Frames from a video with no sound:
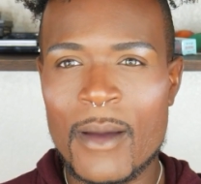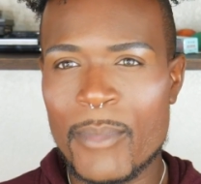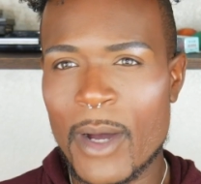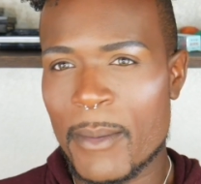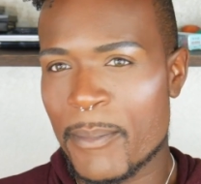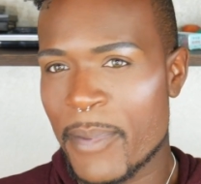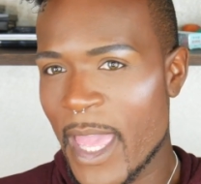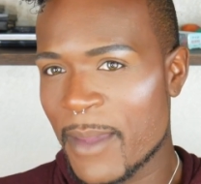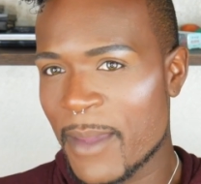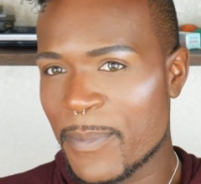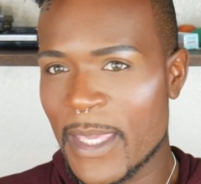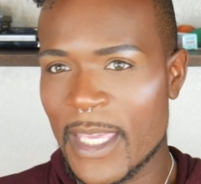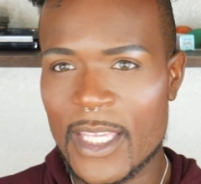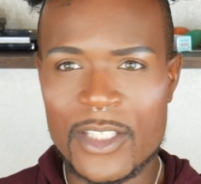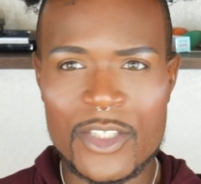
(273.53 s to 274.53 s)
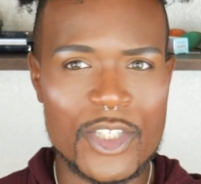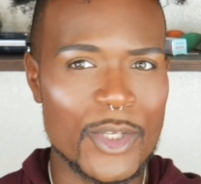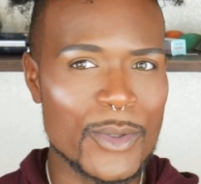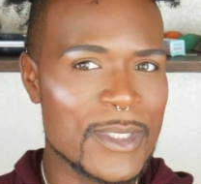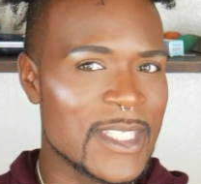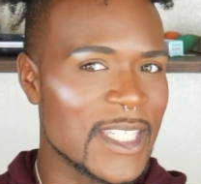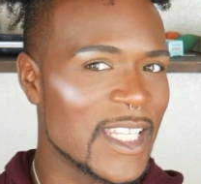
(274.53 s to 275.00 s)
But baby, do
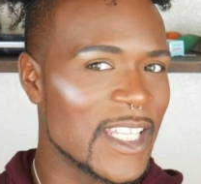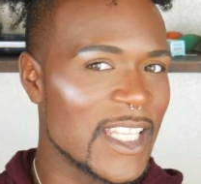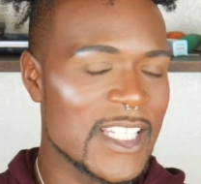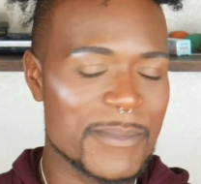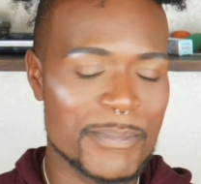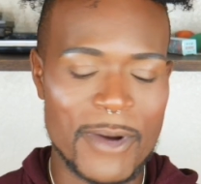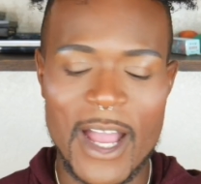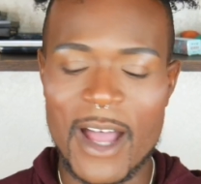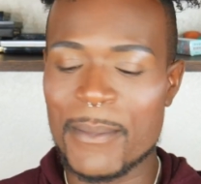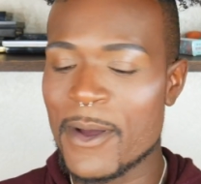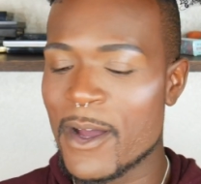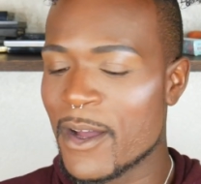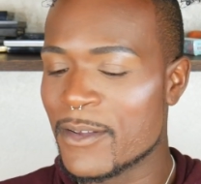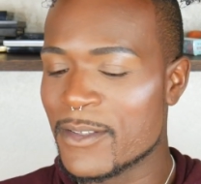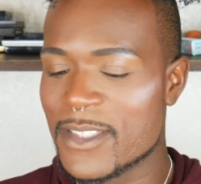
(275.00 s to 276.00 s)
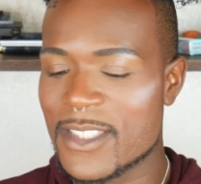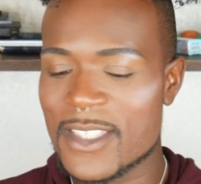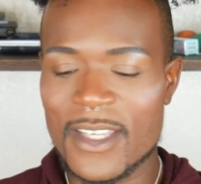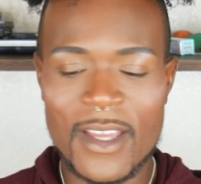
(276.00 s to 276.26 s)
you see these brow bones?